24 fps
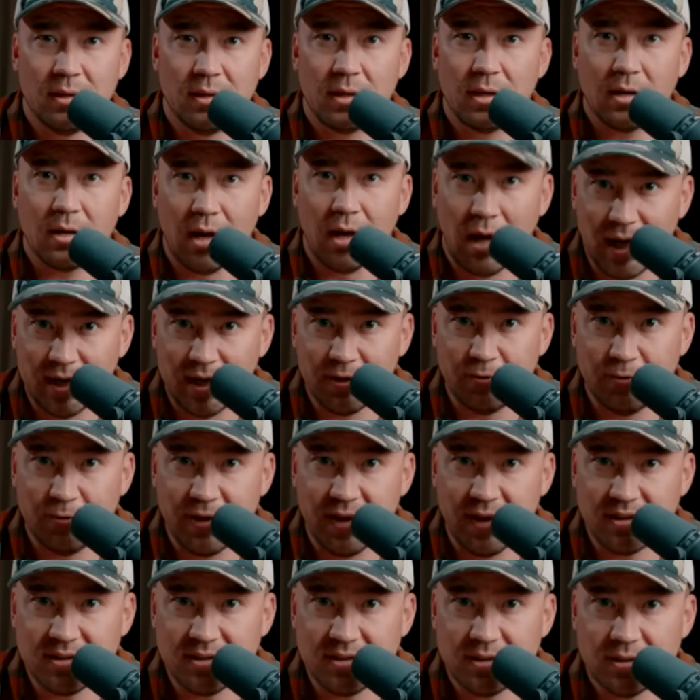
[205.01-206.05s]

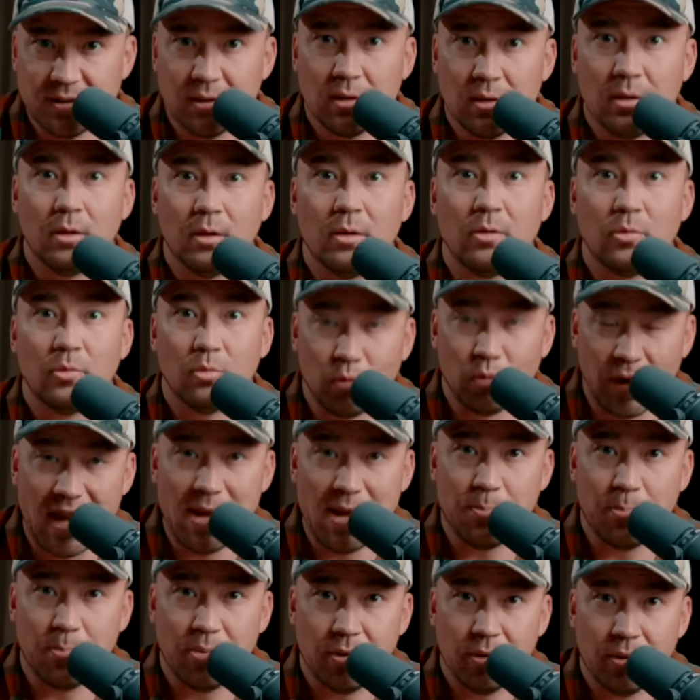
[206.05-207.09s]
conflict,
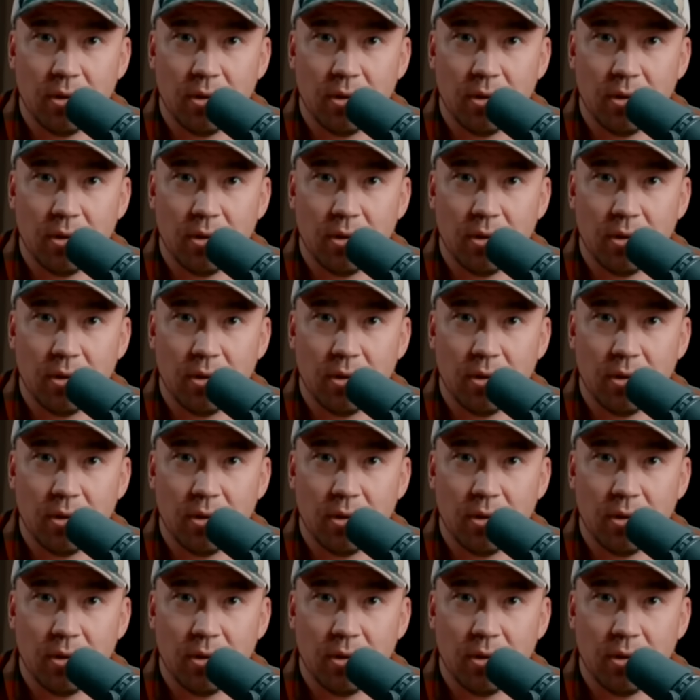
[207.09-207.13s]
rape,